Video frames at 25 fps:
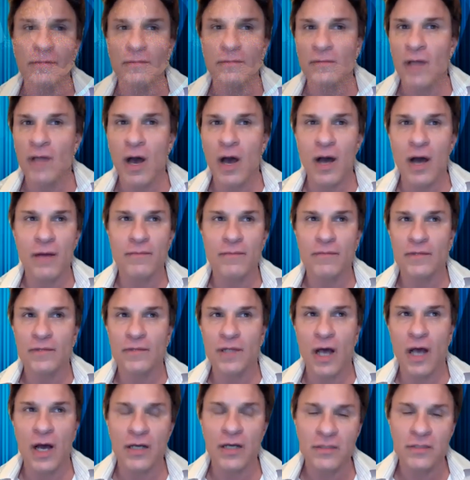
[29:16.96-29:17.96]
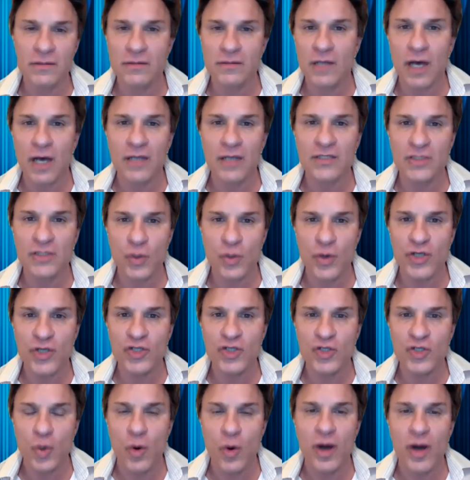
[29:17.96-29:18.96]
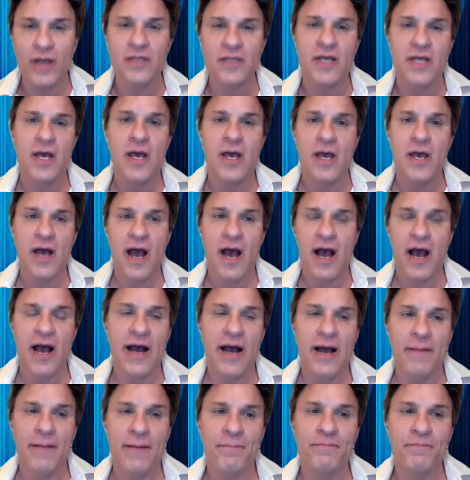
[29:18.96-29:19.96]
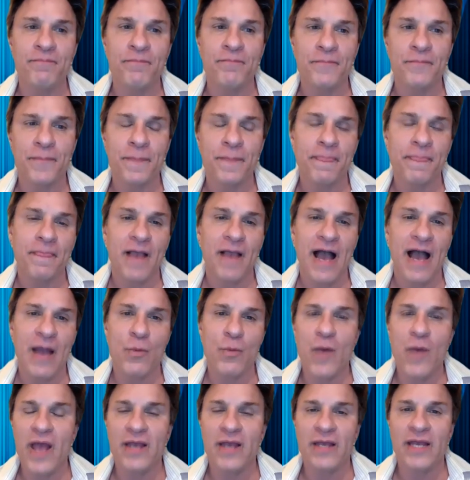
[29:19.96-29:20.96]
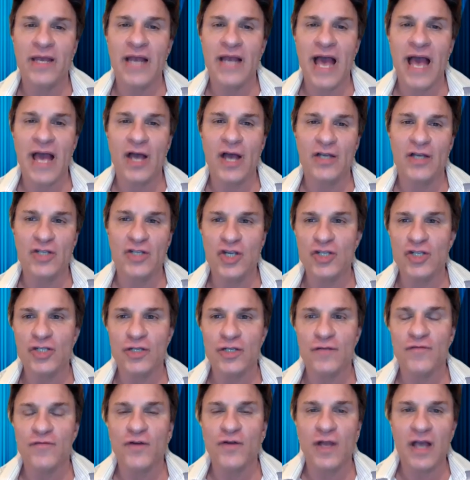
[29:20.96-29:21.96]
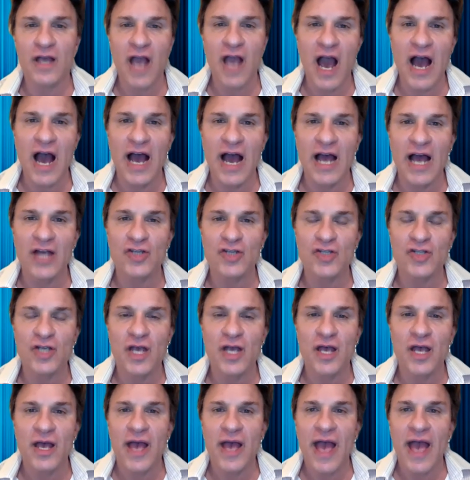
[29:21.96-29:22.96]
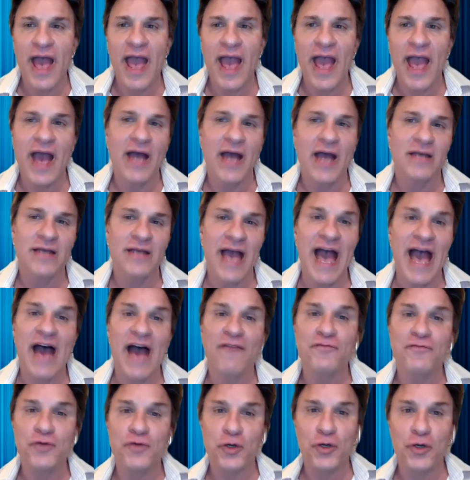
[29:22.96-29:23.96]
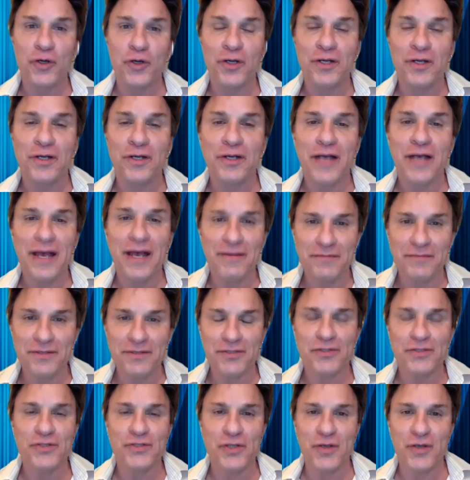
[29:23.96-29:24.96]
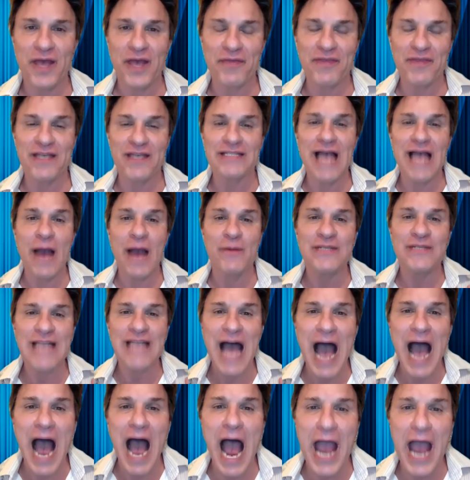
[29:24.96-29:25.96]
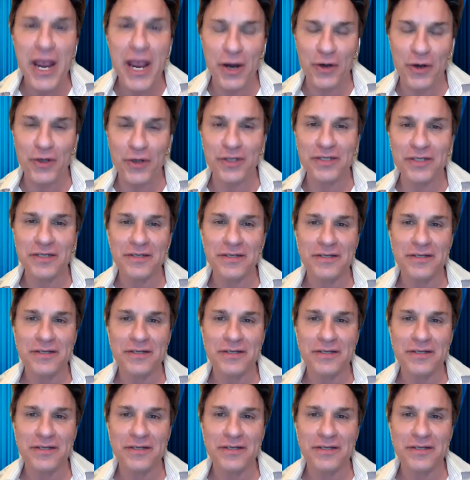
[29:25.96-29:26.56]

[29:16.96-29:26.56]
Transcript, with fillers: long, long, long story short, um, I went and I auditioned for La Cage. And after, so get this, I was hired